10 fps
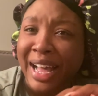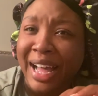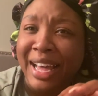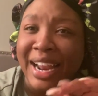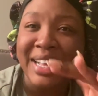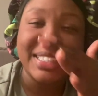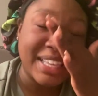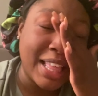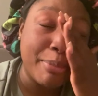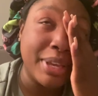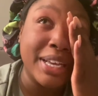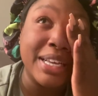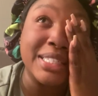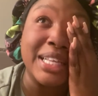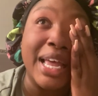God, I say that
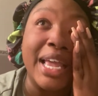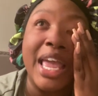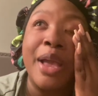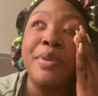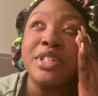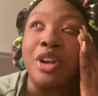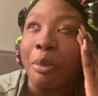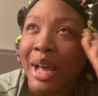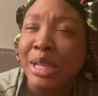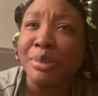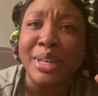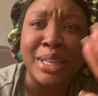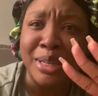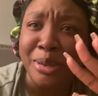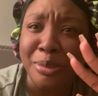because, like, it was nobody but
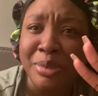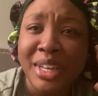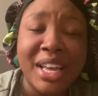him.